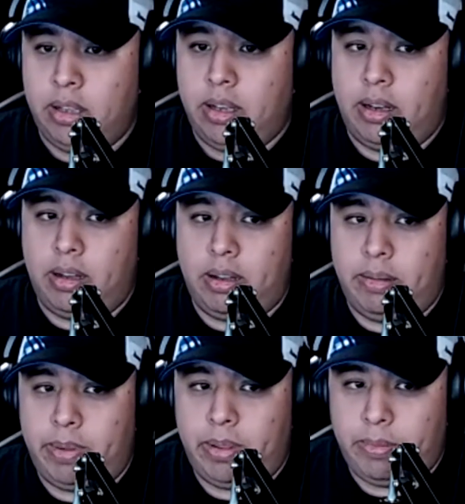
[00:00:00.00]

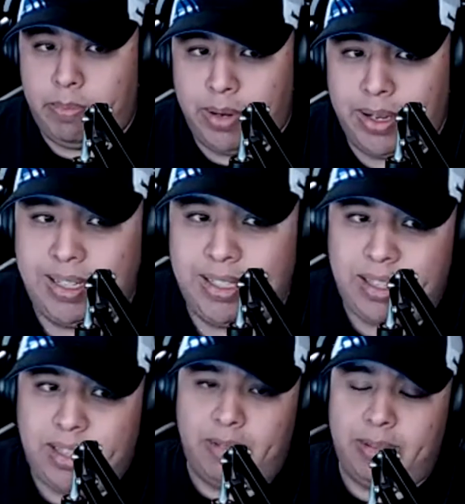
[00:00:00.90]

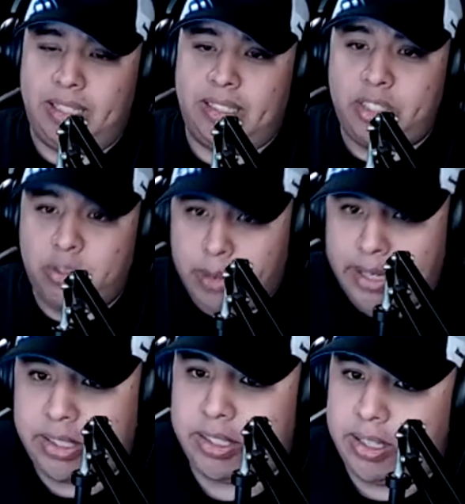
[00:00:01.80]
but there was a
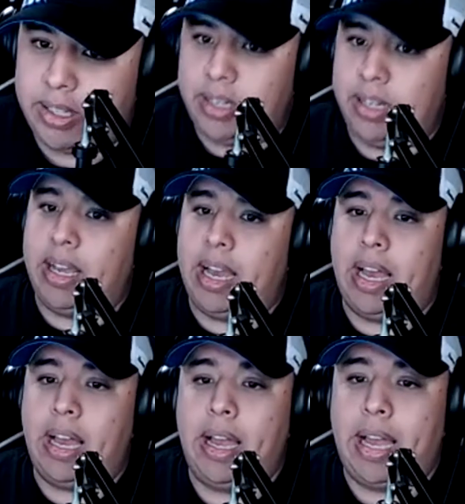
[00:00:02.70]
situation
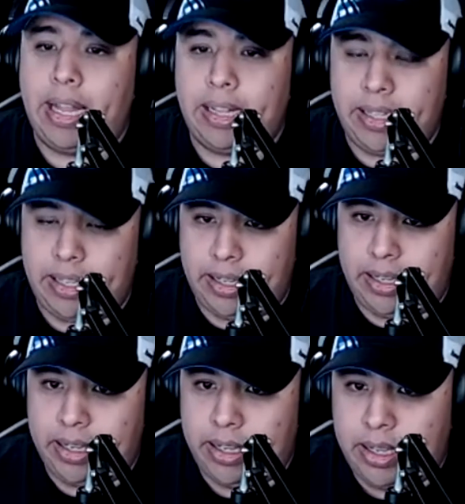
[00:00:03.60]
at
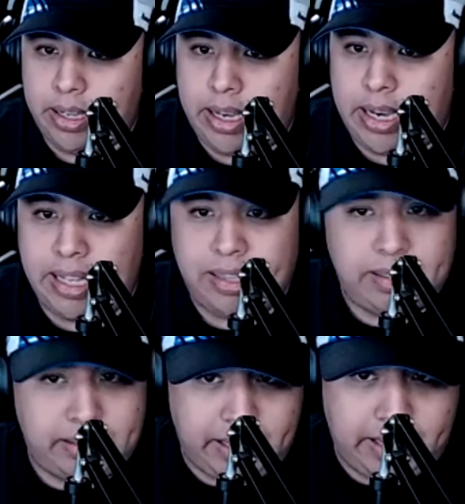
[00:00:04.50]
the
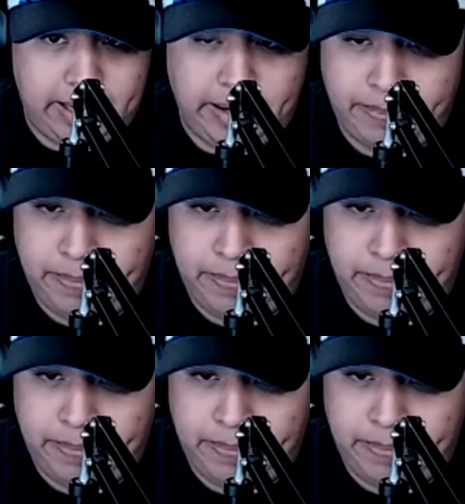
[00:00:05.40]
stadium